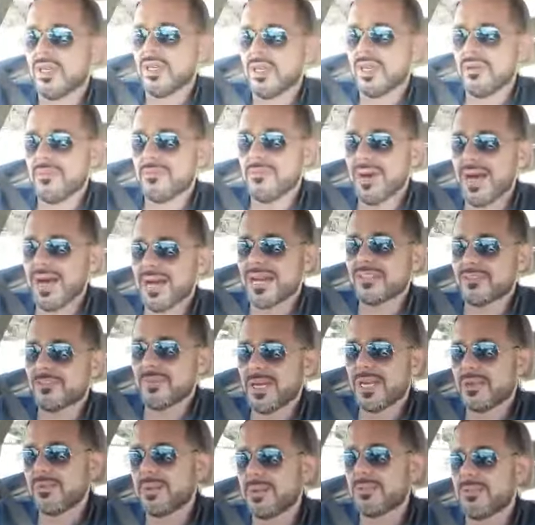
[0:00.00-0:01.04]
Invite as
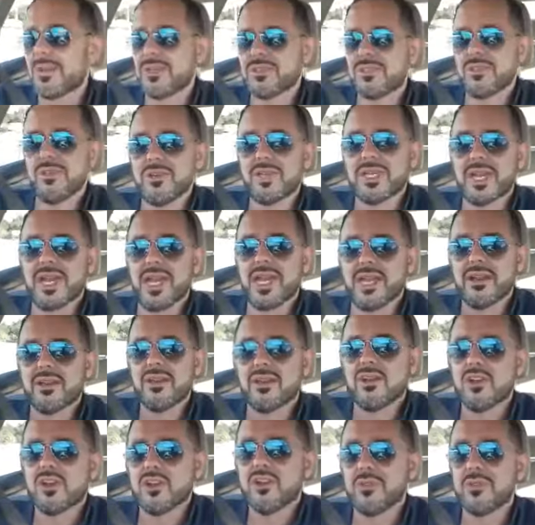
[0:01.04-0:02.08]
many people as you
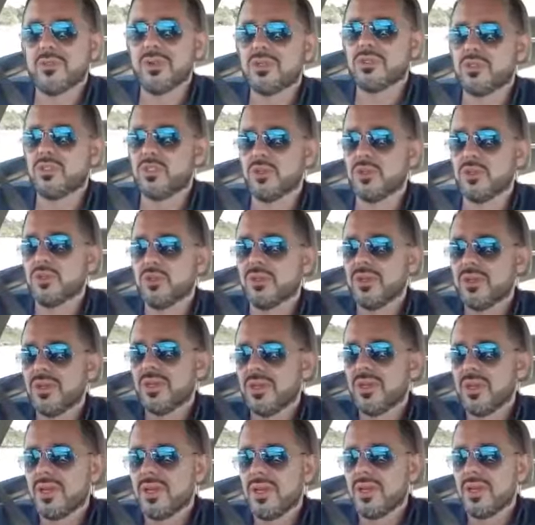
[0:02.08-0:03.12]
can. Number two,
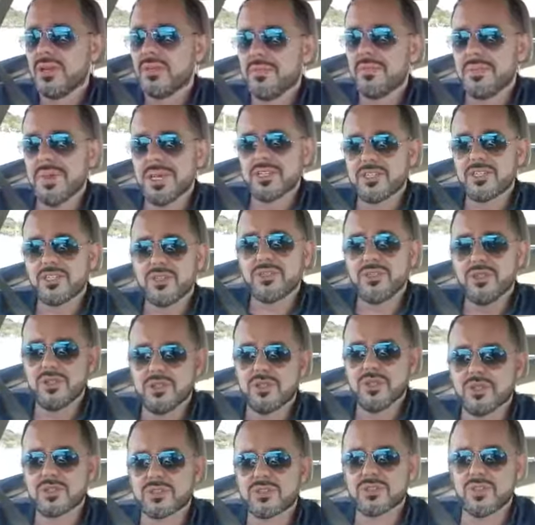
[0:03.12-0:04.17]
make sure you
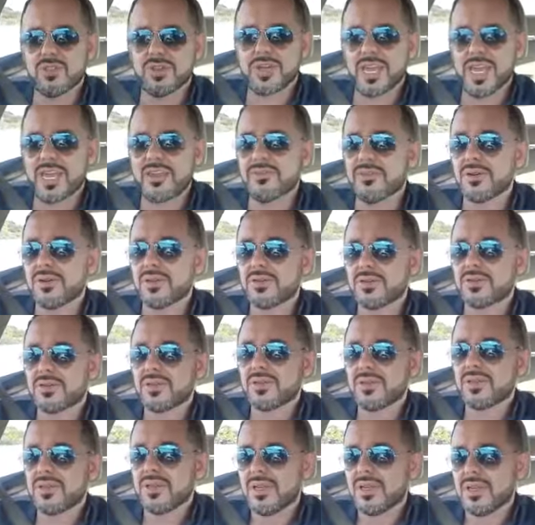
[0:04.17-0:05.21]
talk to your neighbors.
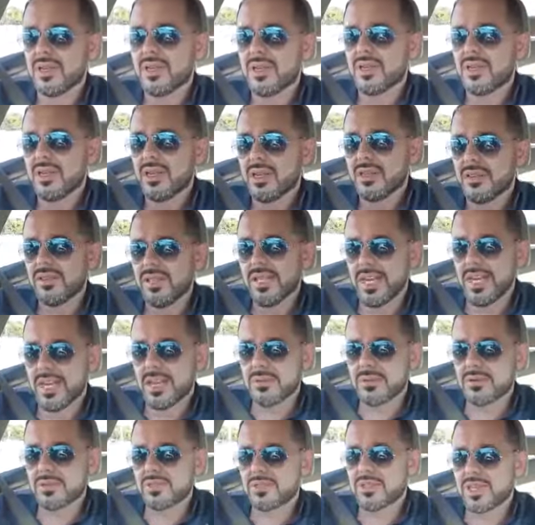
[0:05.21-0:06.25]
The
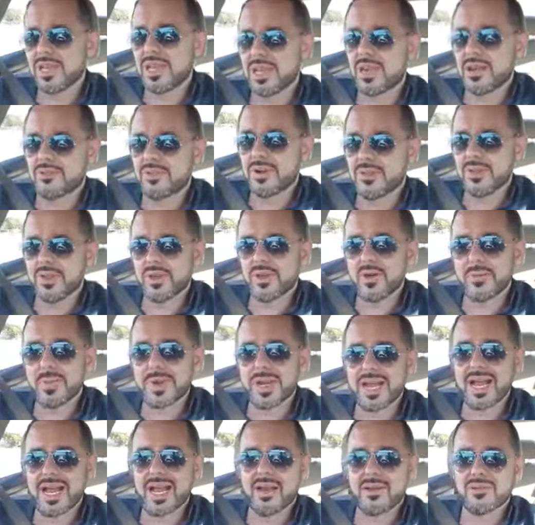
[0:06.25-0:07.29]
neighbors run the
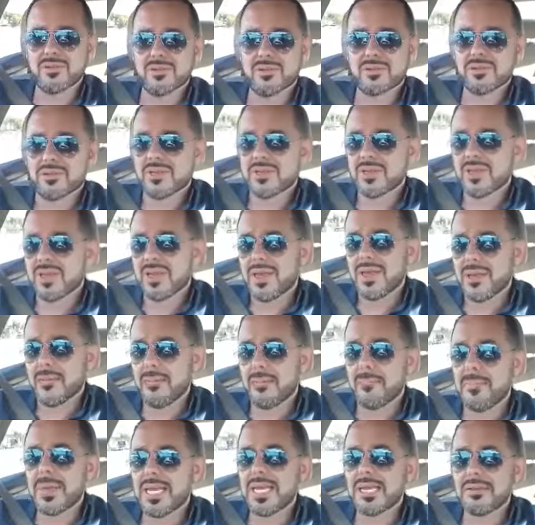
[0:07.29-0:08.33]
open house.
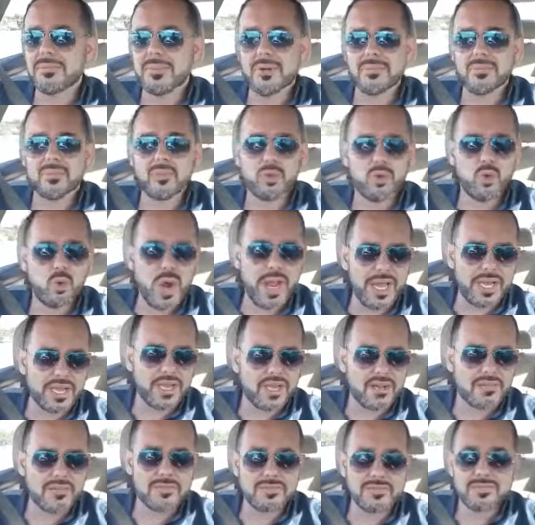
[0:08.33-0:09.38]
Minimum 20
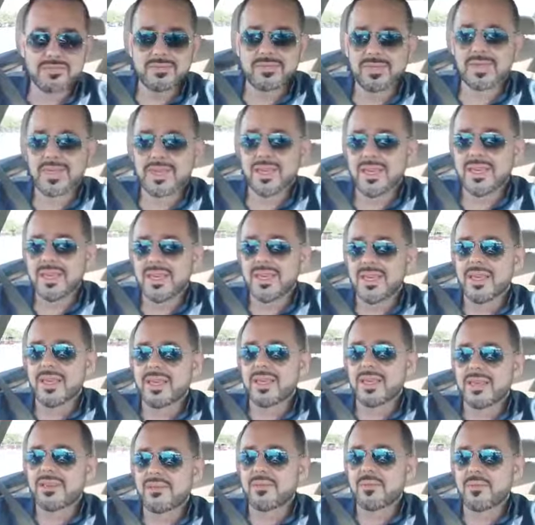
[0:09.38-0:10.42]
of
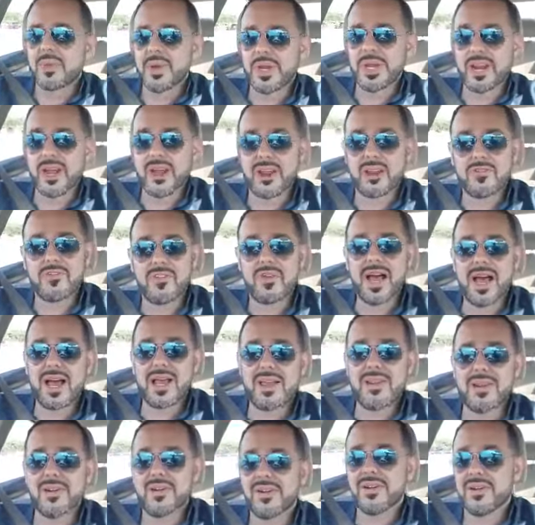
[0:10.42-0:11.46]
them. Print out a
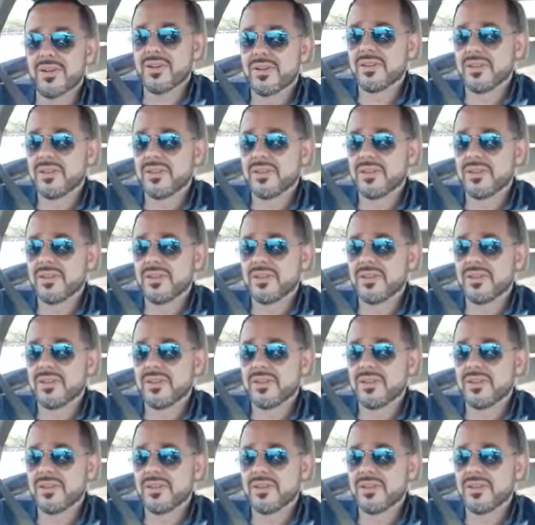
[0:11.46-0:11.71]
flyer.